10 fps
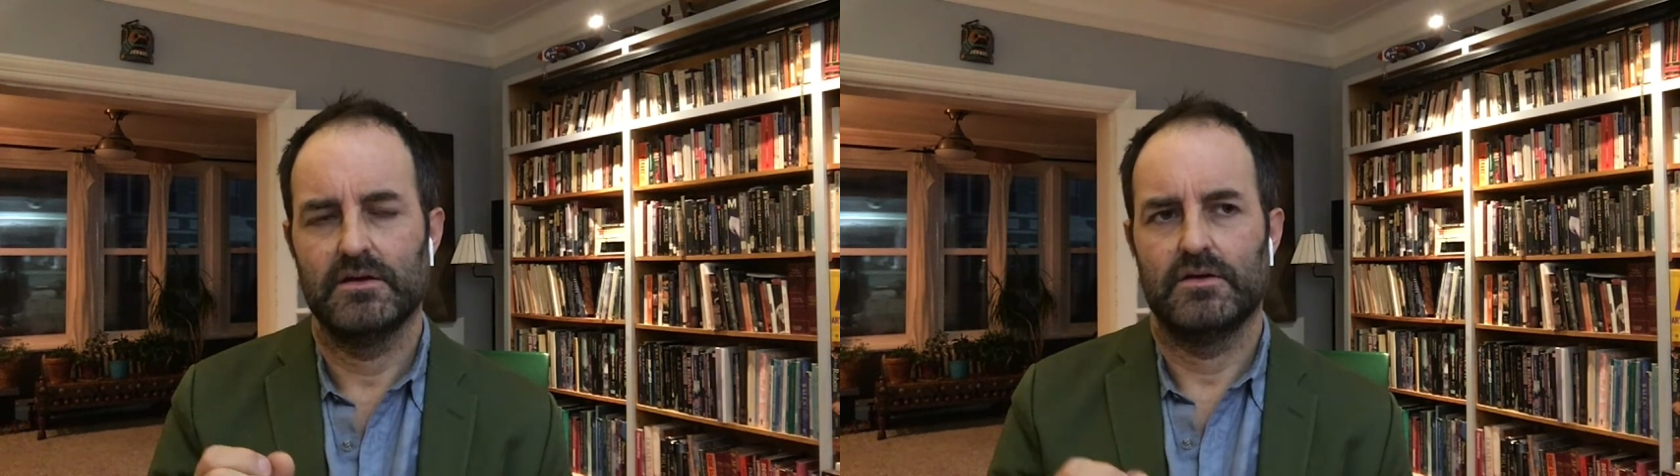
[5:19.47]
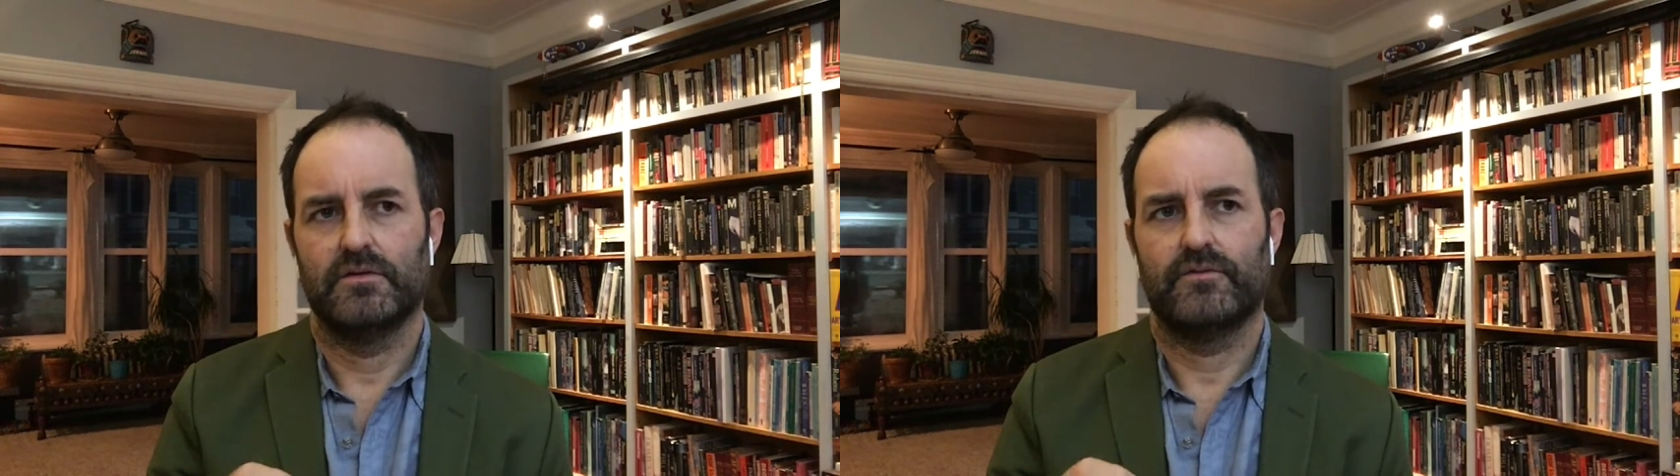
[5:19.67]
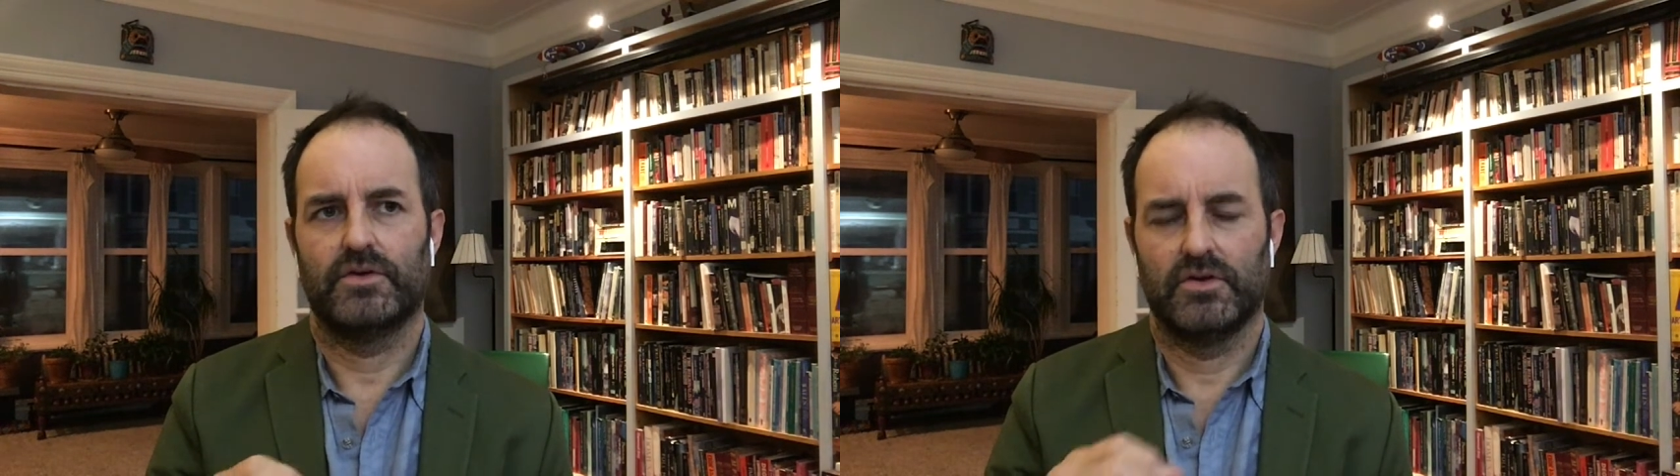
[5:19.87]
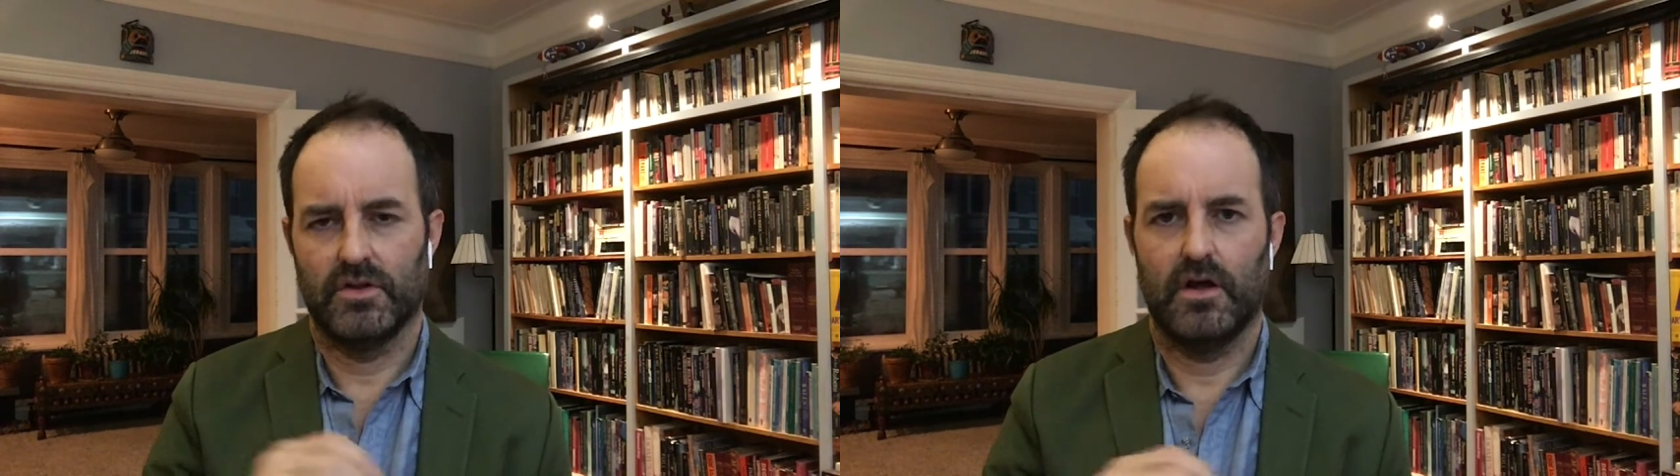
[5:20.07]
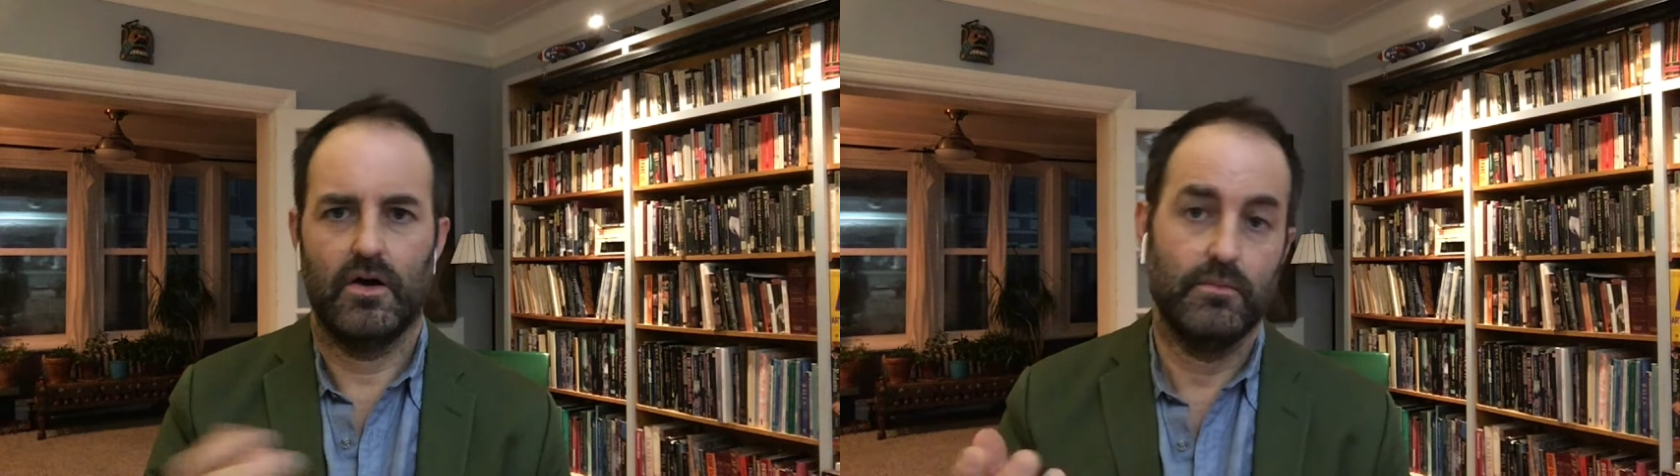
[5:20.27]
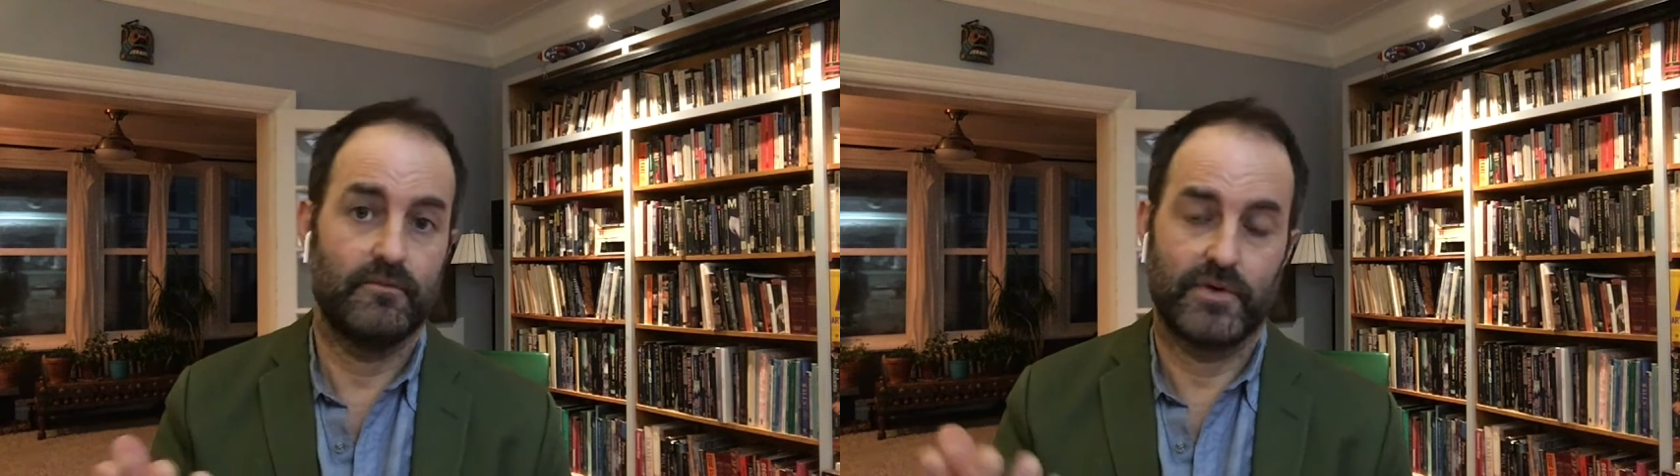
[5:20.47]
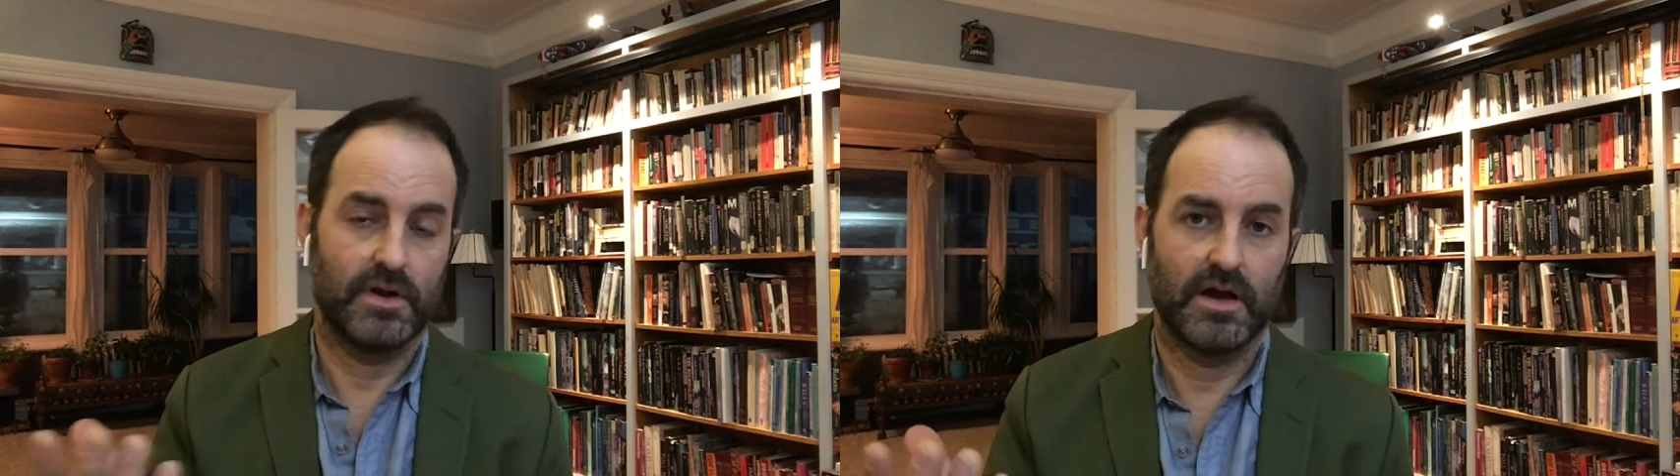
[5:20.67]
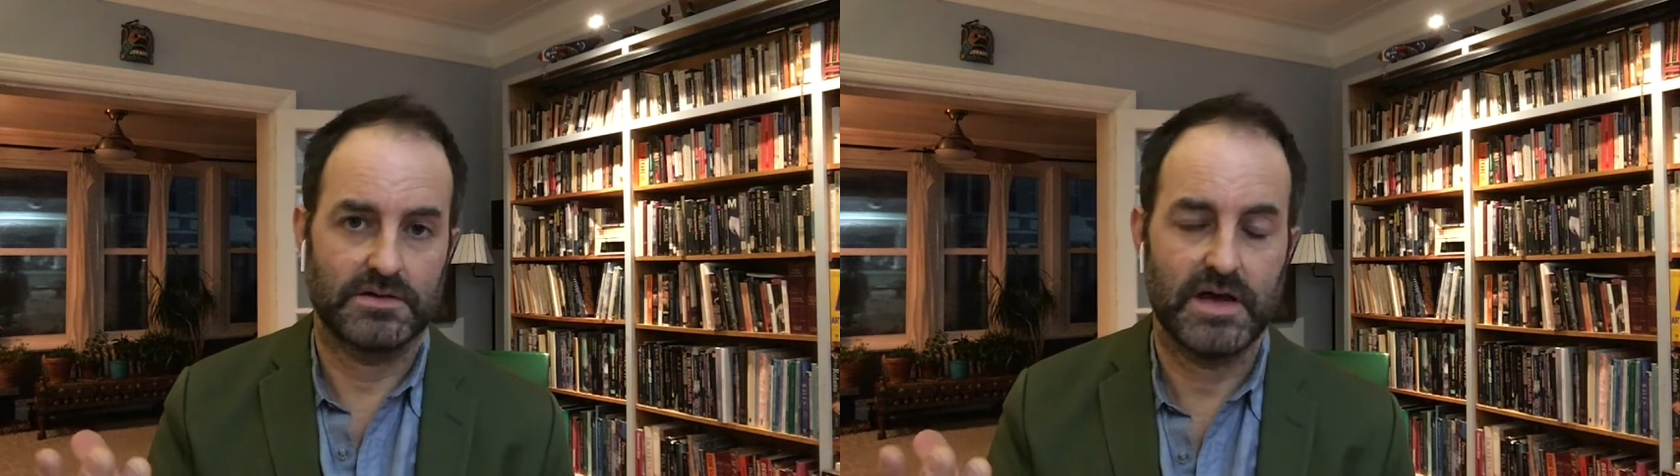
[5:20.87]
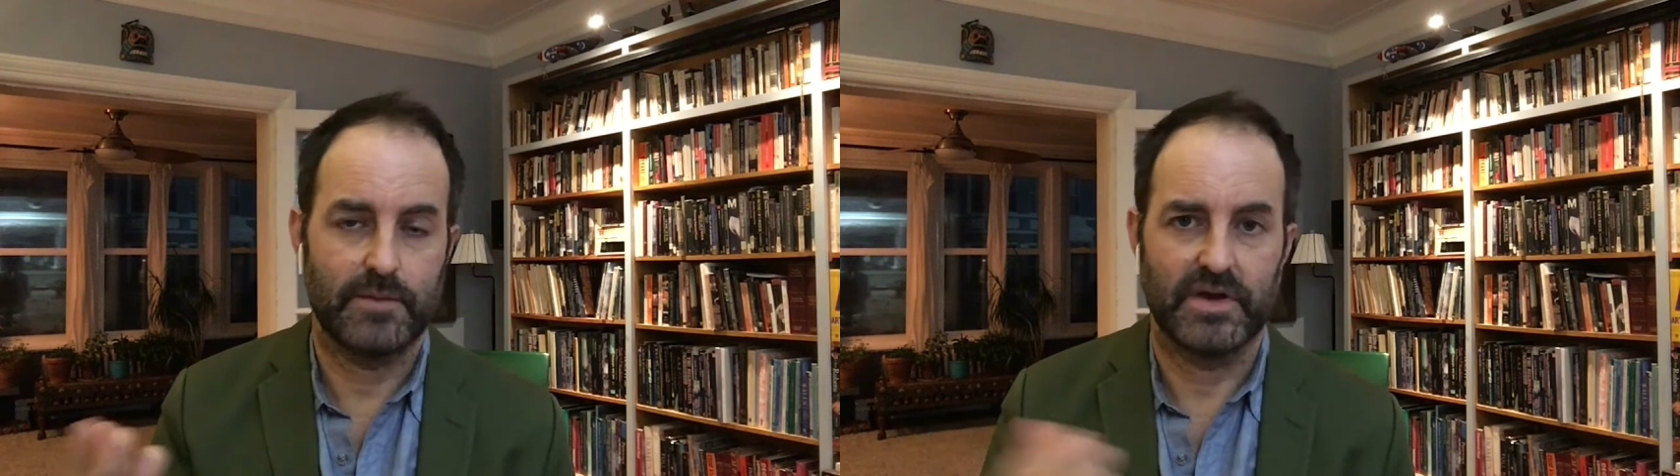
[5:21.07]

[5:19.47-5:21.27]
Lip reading: for a long time, right?